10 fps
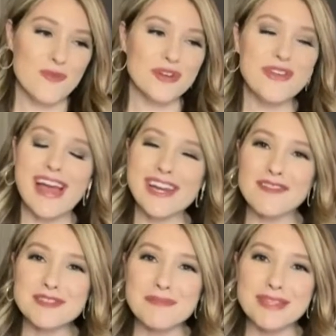When you head
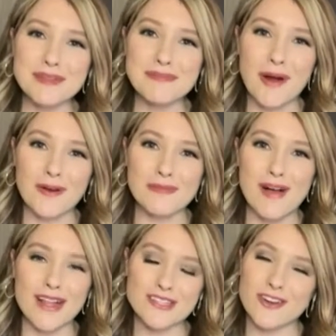off to Midland Park
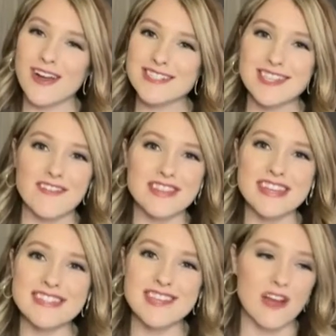Mall to cross off
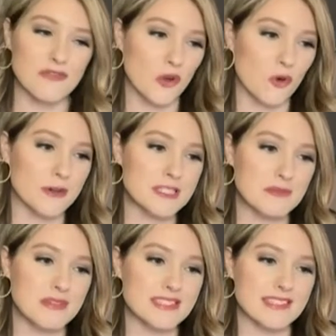things off your
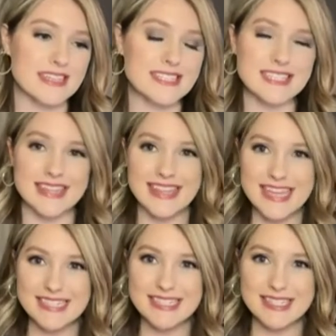Christmas list,
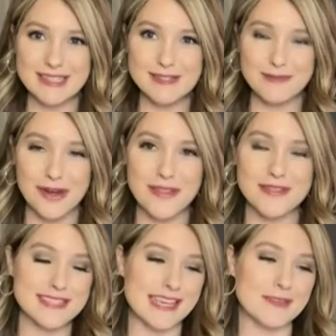this is one of
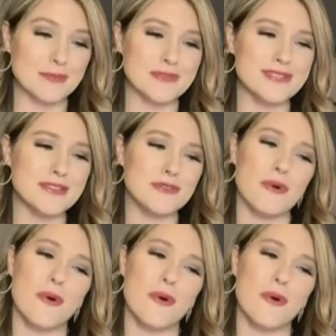the tables that you